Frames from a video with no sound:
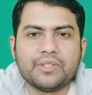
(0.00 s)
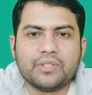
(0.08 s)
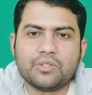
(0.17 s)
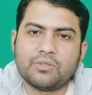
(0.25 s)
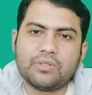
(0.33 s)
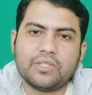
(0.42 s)

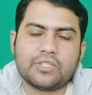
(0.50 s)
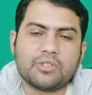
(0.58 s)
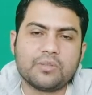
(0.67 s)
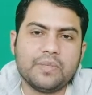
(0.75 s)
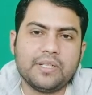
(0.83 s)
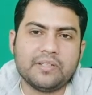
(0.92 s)
So it
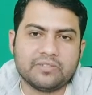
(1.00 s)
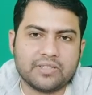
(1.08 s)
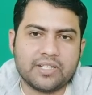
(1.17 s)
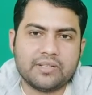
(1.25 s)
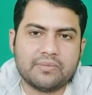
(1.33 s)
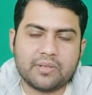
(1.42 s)
should be
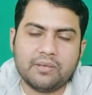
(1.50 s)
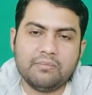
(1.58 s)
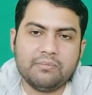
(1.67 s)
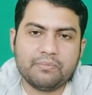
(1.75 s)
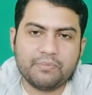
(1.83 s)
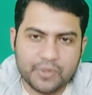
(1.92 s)
different
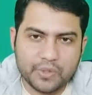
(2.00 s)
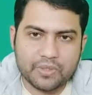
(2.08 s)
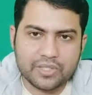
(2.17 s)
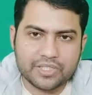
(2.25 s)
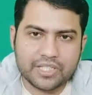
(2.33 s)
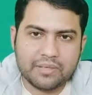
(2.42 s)
from PO
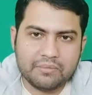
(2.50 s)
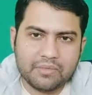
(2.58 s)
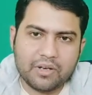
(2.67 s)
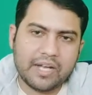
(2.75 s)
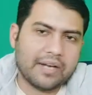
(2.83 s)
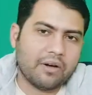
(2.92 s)
exam
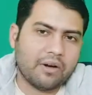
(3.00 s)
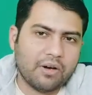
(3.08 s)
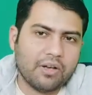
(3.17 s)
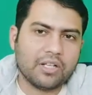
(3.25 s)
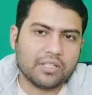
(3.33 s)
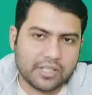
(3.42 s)
and all
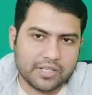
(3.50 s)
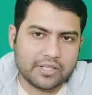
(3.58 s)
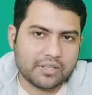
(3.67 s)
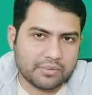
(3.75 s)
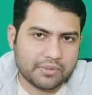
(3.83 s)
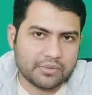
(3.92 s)
other
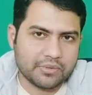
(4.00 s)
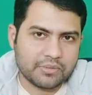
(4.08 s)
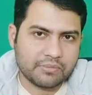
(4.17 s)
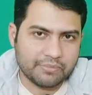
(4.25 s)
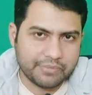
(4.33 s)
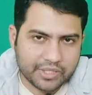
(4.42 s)
interviews,
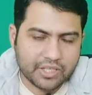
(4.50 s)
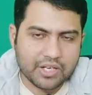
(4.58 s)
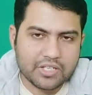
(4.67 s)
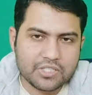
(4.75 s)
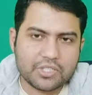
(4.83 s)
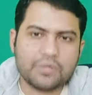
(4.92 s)

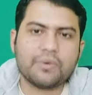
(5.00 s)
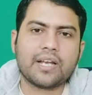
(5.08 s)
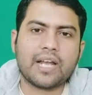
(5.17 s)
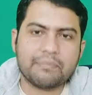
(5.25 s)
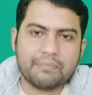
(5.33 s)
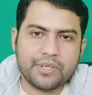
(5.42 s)
because you are
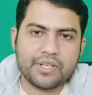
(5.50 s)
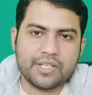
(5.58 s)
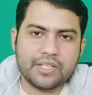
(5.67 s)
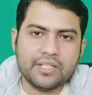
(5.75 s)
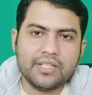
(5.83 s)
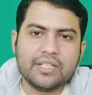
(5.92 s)

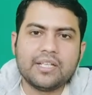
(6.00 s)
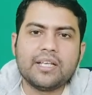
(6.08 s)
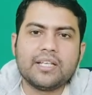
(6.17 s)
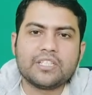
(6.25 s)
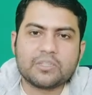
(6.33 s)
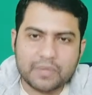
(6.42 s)
appearing
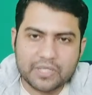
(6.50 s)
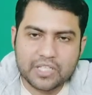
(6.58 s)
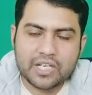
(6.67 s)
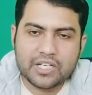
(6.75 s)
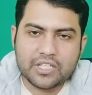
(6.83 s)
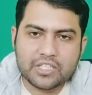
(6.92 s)

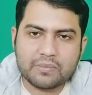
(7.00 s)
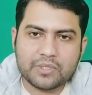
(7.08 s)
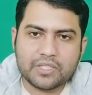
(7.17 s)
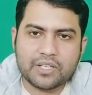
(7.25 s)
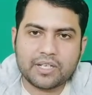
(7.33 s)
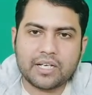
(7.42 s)
specialist
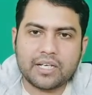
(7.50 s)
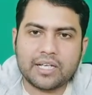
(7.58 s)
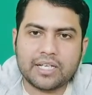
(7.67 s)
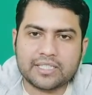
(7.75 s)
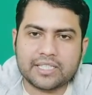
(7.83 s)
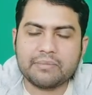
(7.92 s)
officer
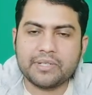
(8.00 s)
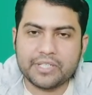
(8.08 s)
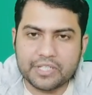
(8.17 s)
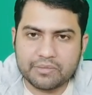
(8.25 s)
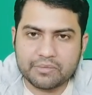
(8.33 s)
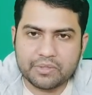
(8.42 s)
exam
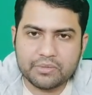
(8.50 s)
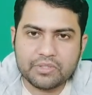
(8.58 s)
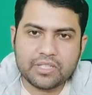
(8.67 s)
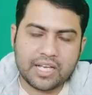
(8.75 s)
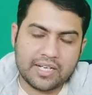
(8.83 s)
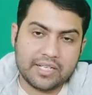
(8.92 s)
interviews
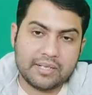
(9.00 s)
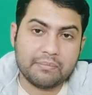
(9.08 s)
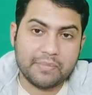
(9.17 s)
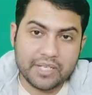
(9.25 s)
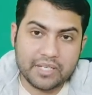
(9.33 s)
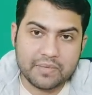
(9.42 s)
and in
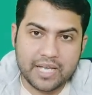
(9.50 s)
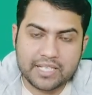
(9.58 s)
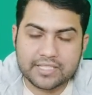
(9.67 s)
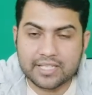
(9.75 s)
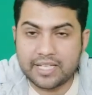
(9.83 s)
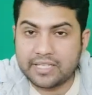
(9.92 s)
big
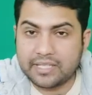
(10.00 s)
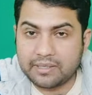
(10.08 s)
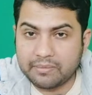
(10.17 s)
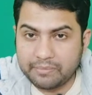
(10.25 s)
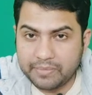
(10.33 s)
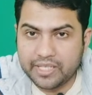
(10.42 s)
banks like
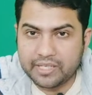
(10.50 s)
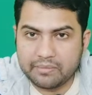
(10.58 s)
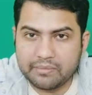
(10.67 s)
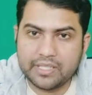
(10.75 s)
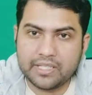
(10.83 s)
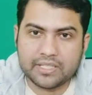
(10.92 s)

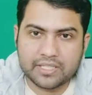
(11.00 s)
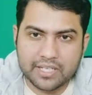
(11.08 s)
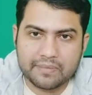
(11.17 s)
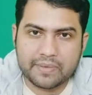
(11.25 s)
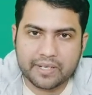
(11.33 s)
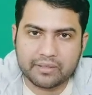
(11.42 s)
PNB, State
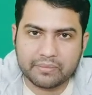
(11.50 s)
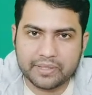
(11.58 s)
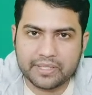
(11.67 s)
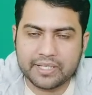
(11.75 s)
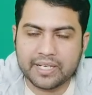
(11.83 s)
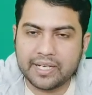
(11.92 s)
Bank of
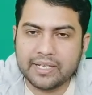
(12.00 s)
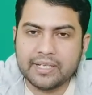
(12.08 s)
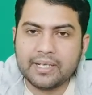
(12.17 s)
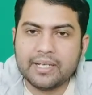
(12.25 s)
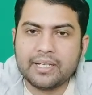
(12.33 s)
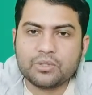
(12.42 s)
India.
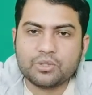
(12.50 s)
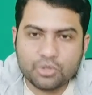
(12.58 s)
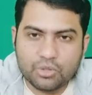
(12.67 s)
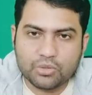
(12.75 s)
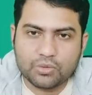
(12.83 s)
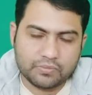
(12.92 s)

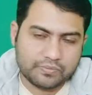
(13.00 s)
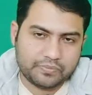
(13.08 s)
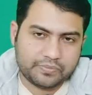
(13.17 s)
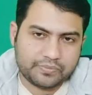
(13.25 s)
So